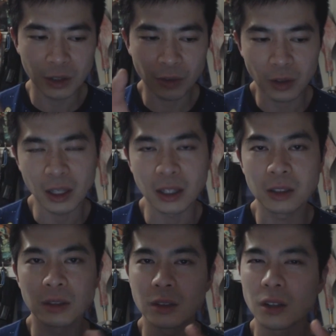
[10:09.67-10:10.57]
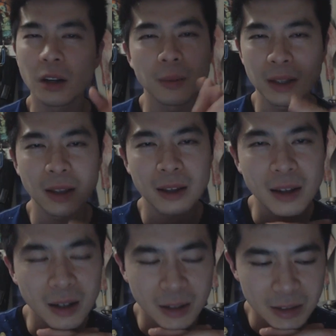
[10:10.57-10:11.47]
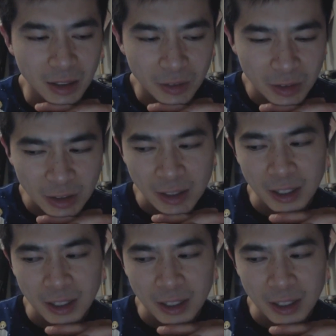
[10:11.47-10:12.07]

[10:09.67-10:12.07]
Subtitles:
different things, you know what I mean, like that kind of stuff.